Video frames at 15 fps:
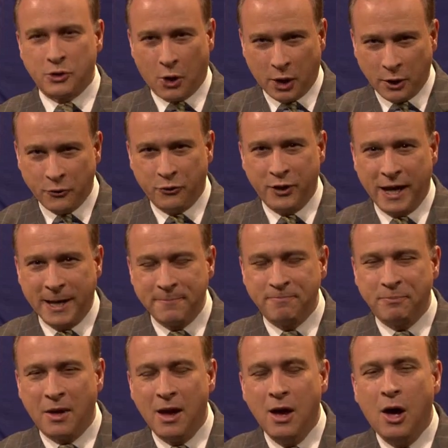Hall of Fame.
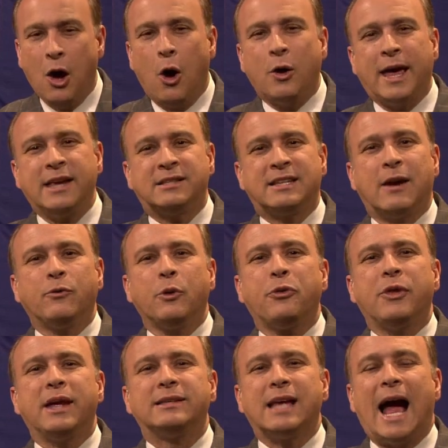Okay, several
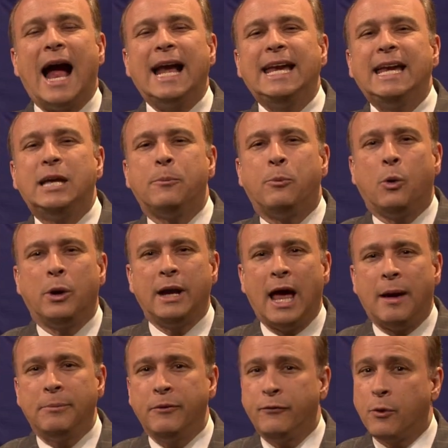things I need to point
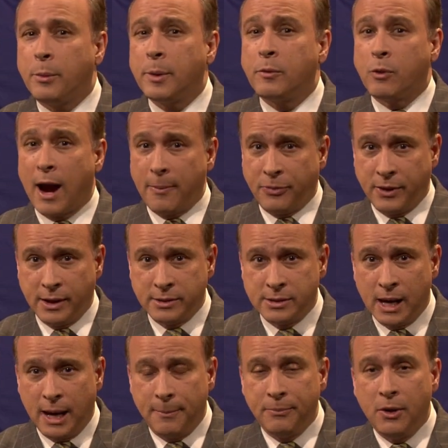out before we wrap things
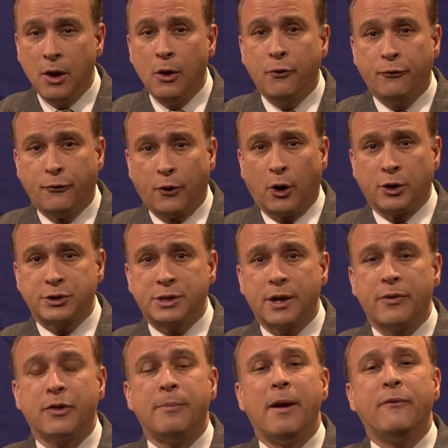up. First,
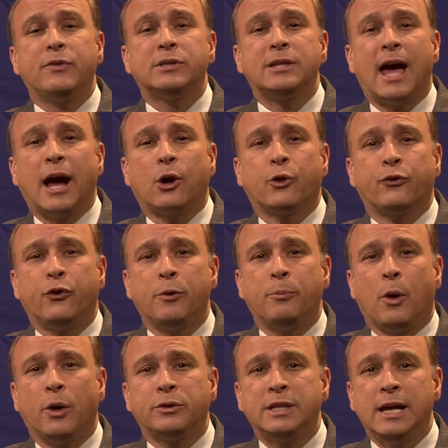the Memphis Tigers
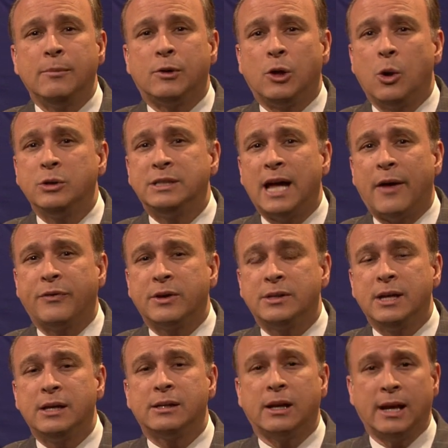football team closed out the
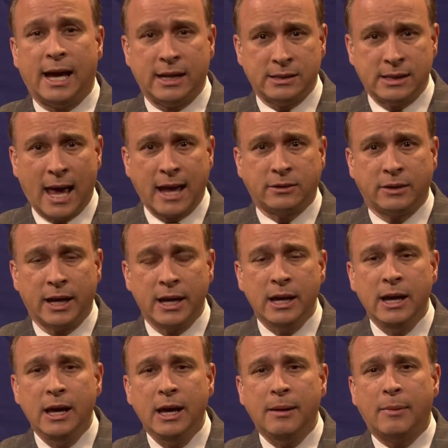season last Saturday
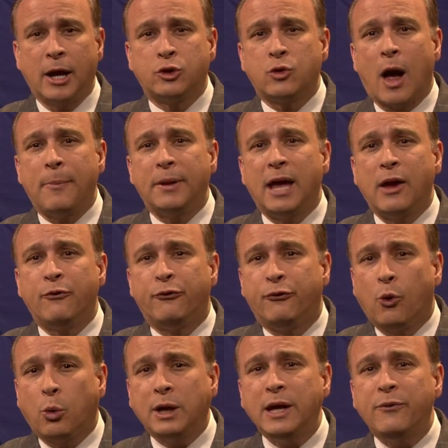by dropping a
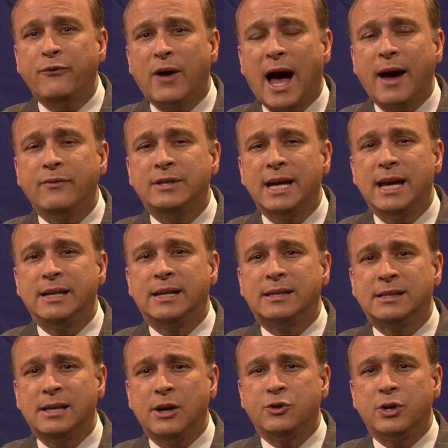45-10
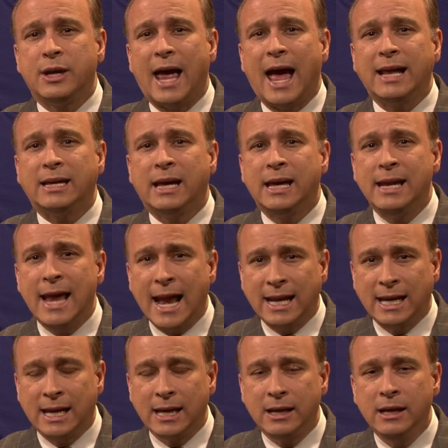decision at
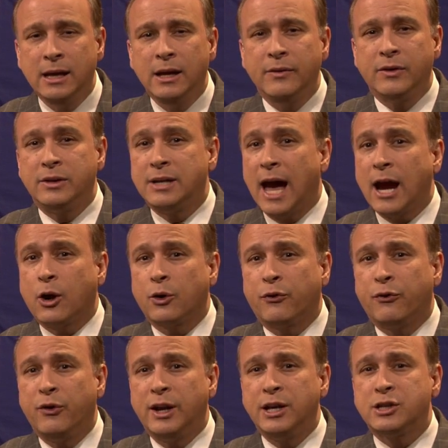Connecticut. The Tigers
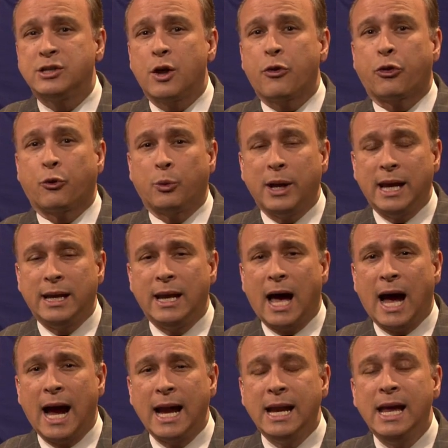finished 3
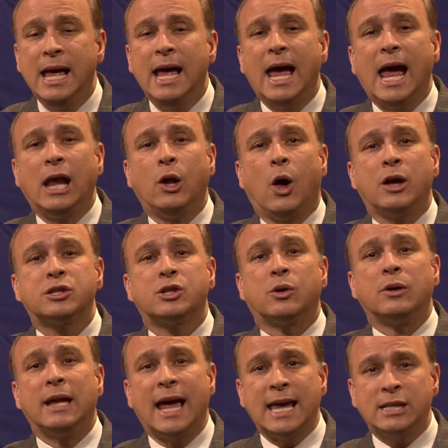9 and lost their
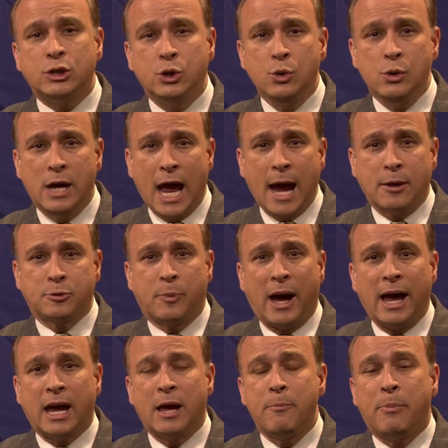last two games by
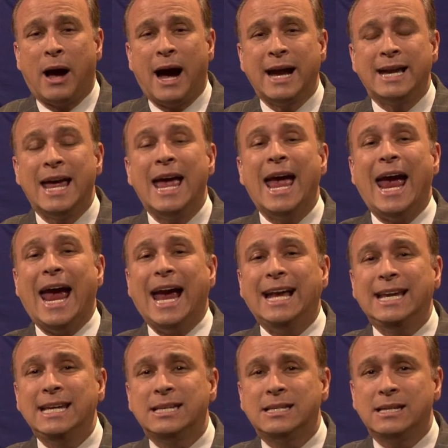a combined
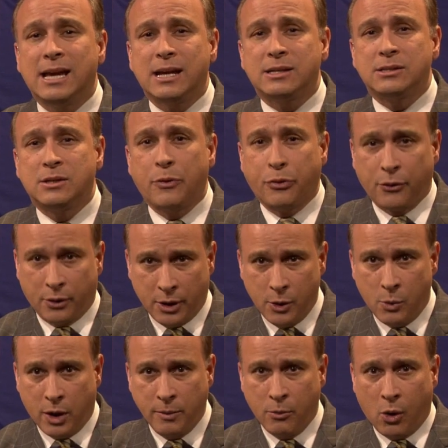86
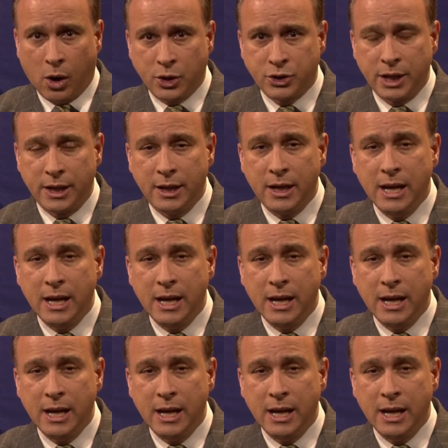31 margin.